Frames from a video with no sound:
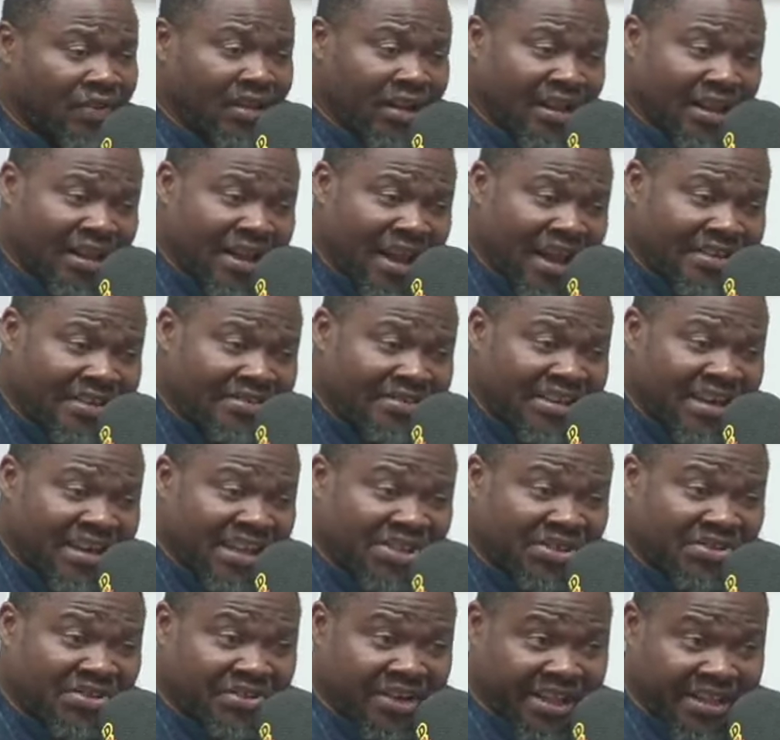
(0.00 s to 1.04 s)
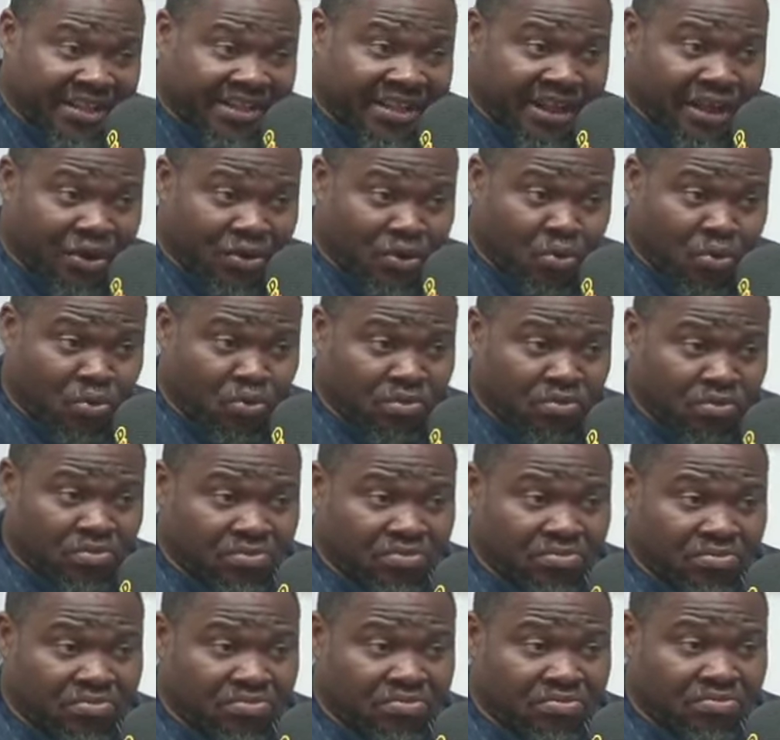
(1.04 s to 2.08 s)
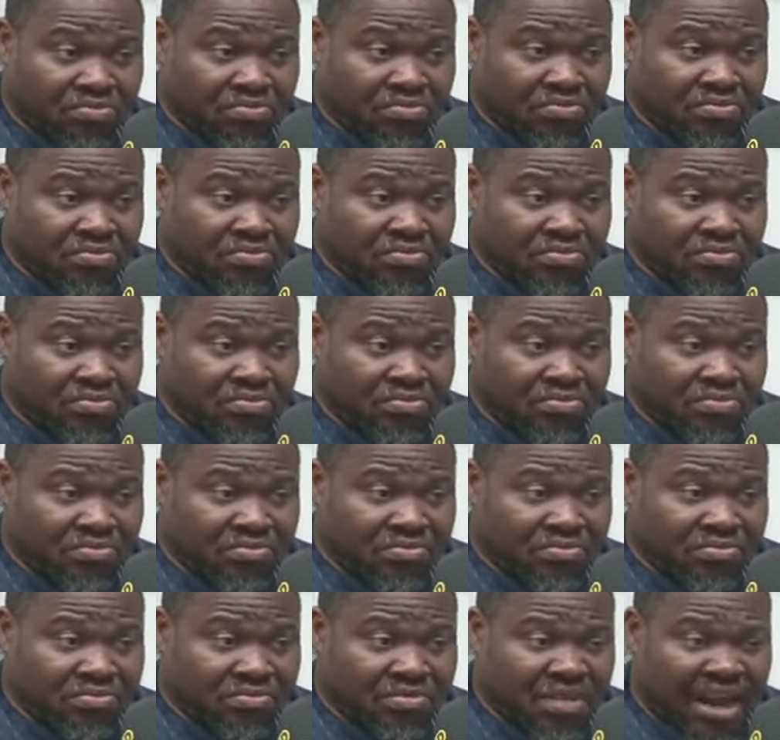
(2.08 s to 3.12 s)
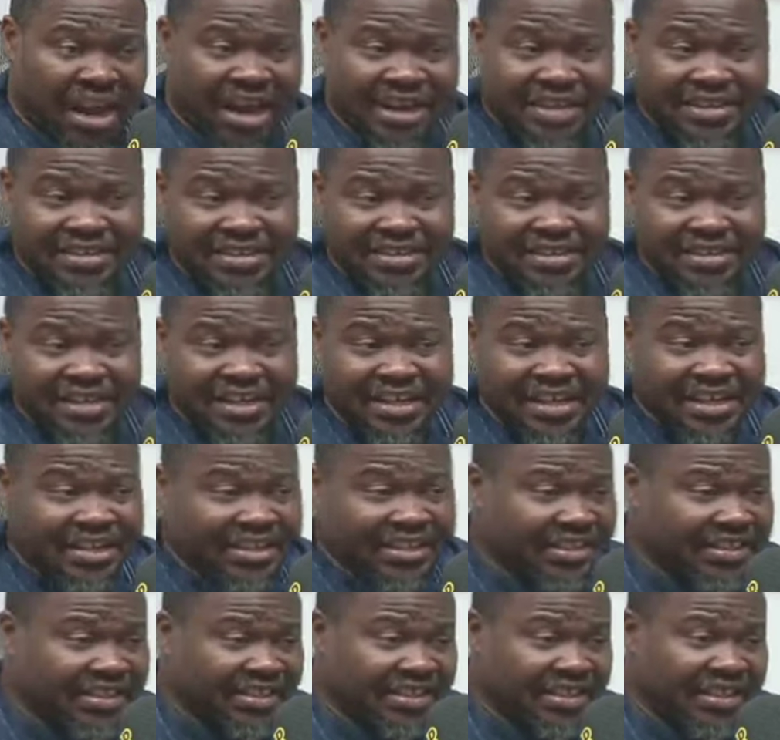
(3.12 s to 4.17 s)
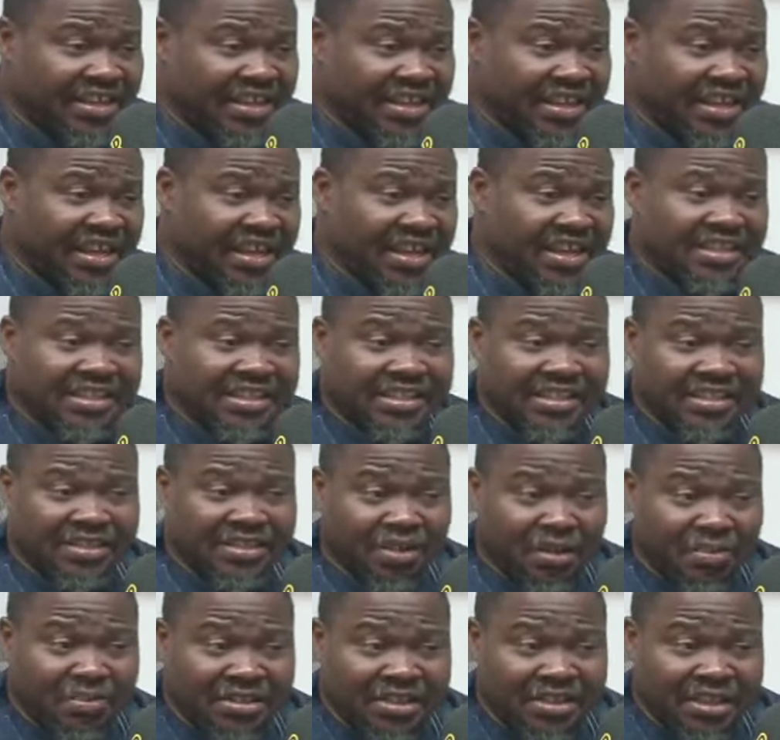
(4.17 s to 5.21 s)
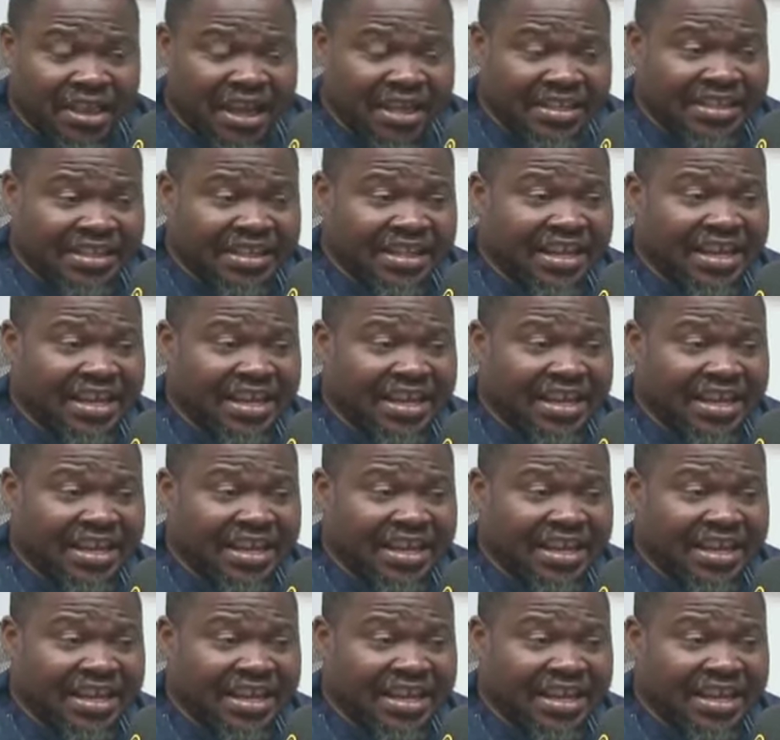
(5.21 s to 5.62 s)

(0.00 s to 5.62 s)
Gathering the strength alone at age 80 something, I think.